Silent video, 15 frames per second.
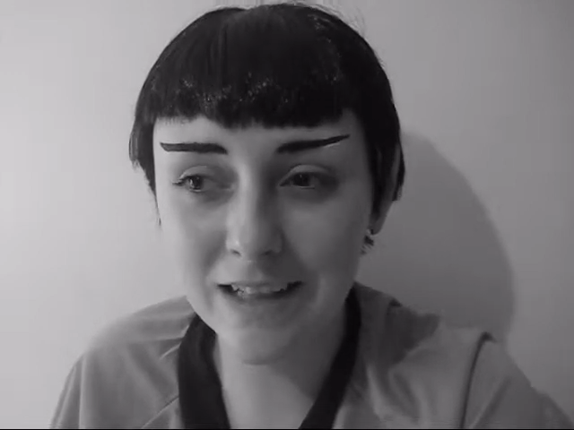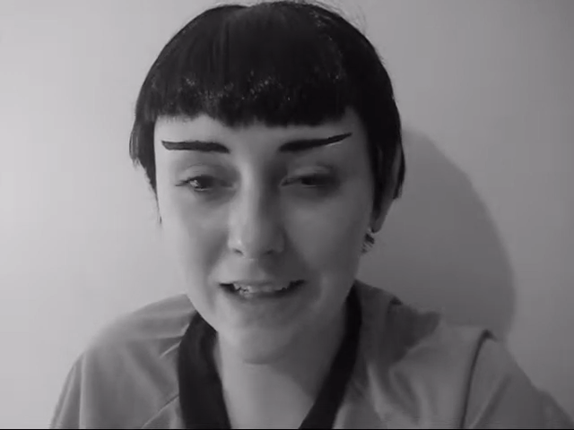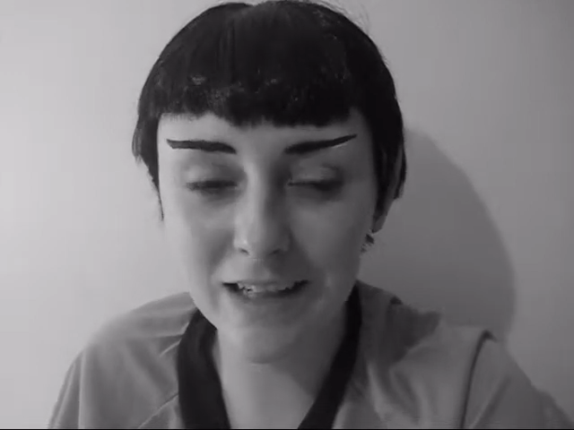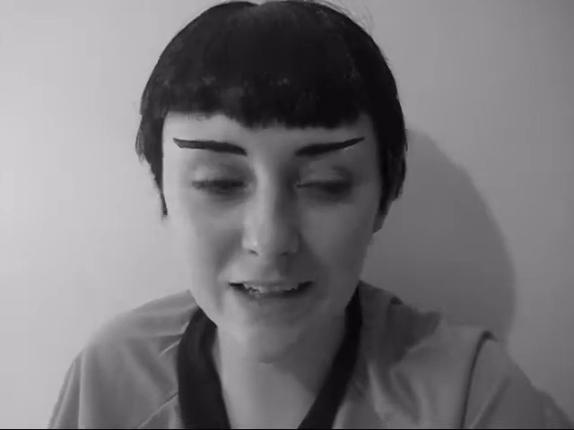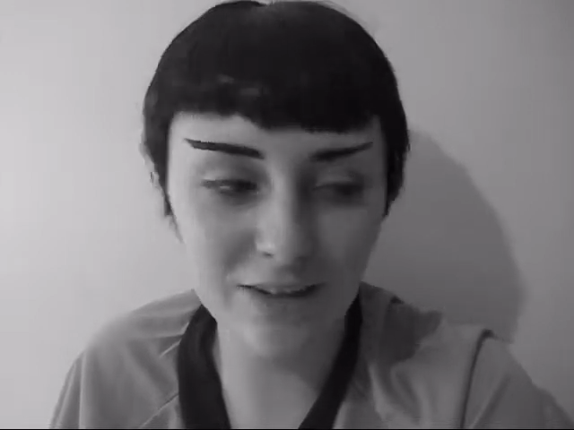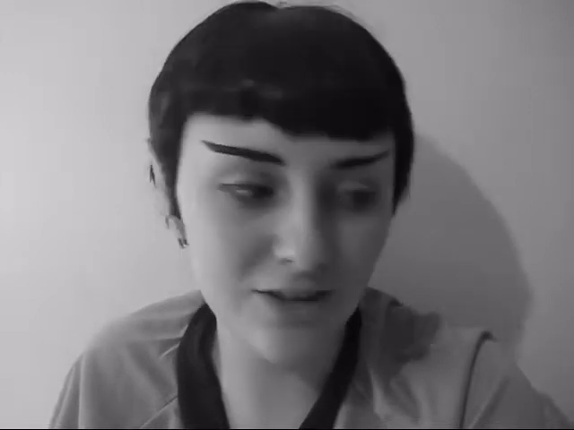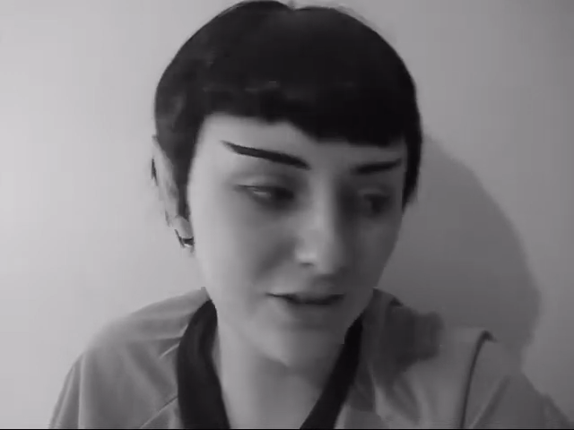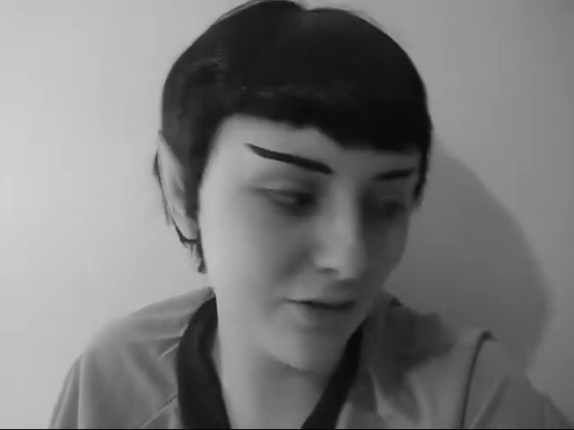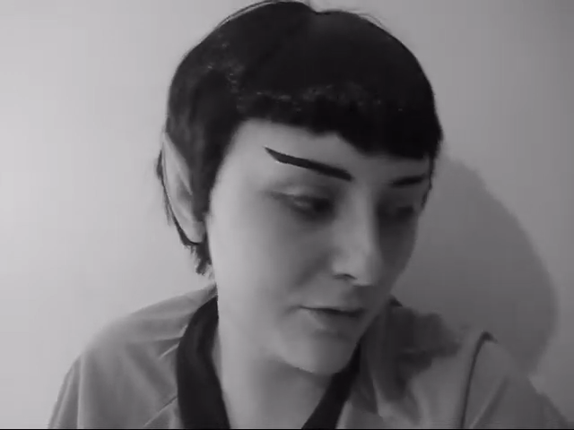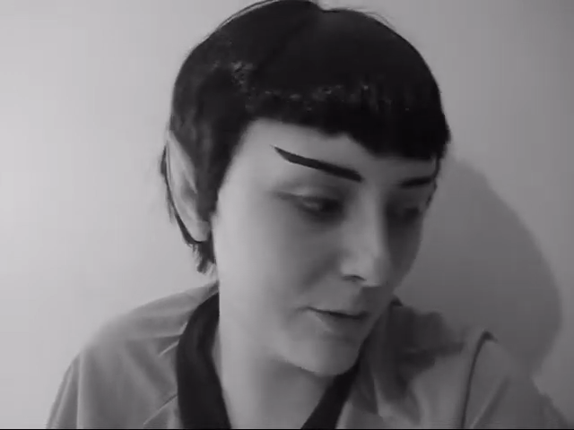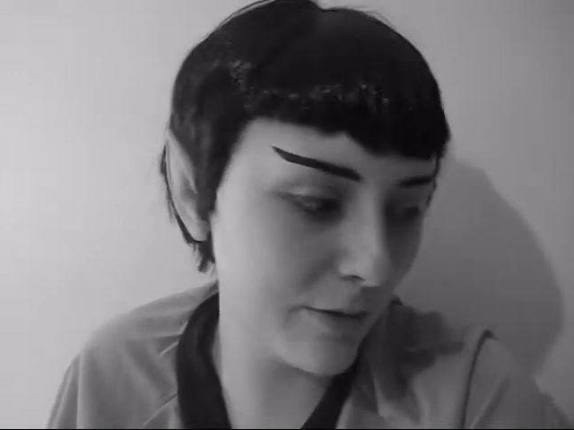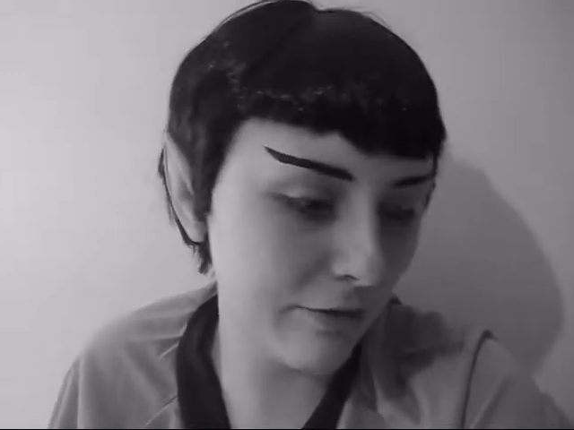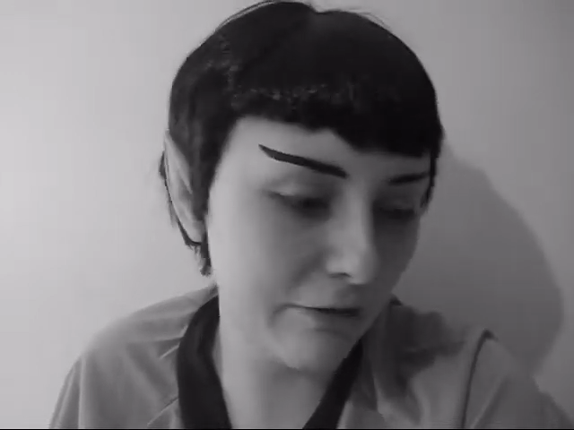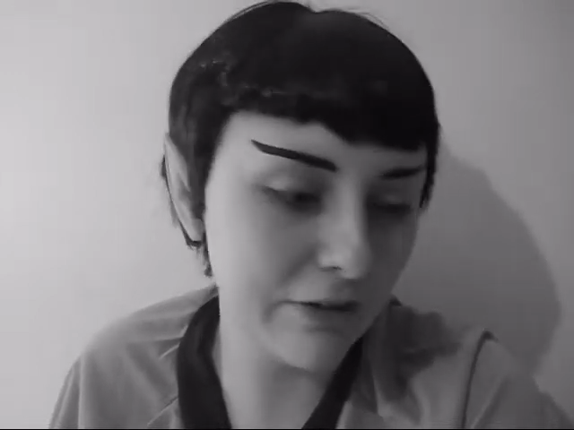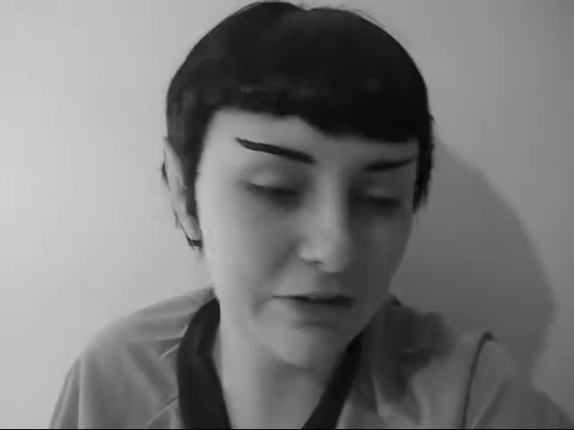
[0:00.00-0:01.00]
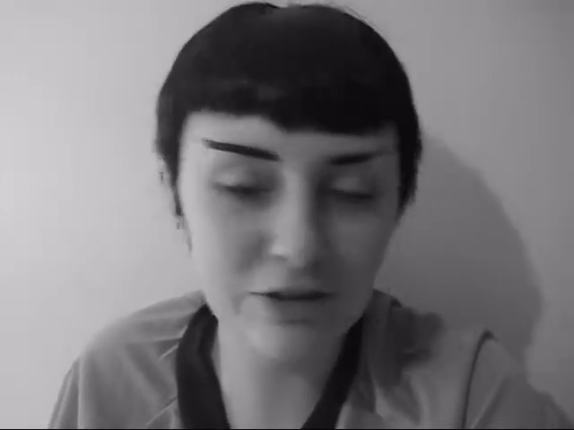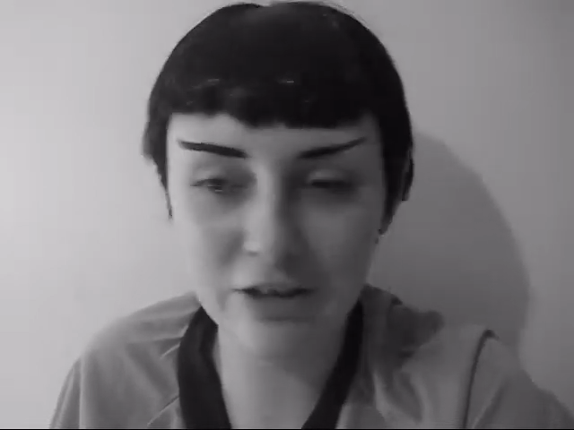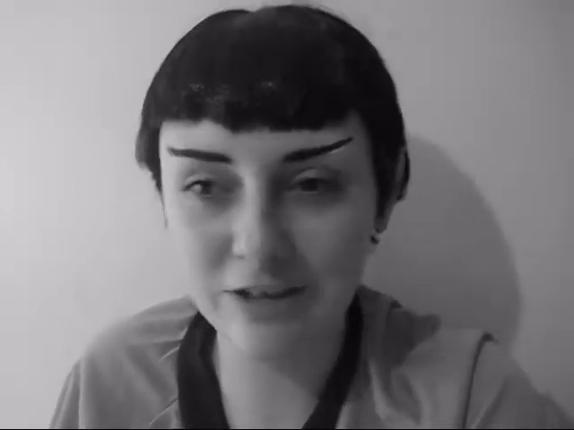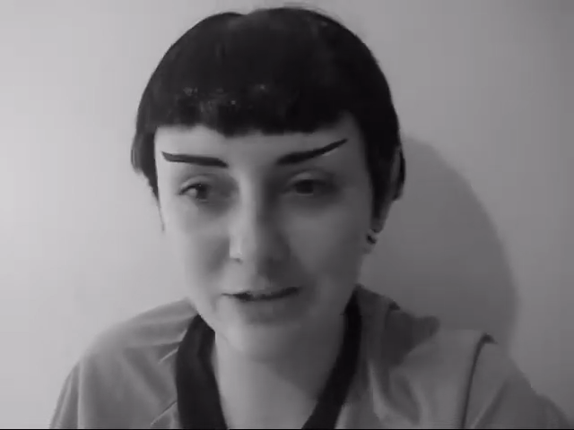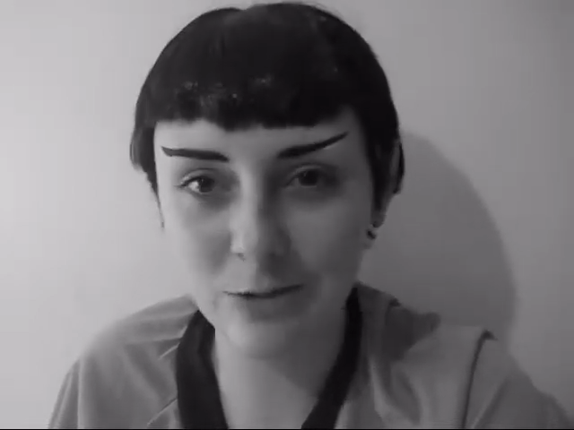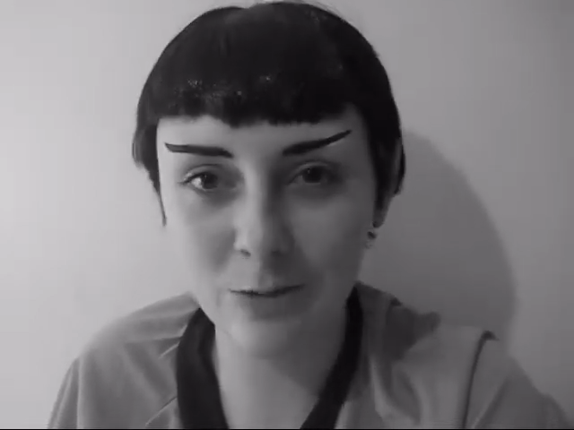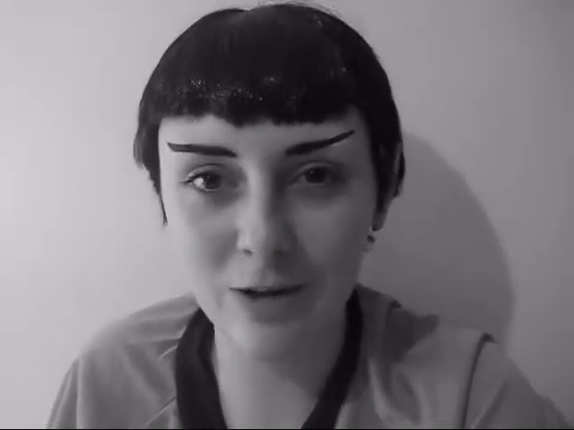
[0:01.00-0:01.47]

And I looked over at my friend, she has her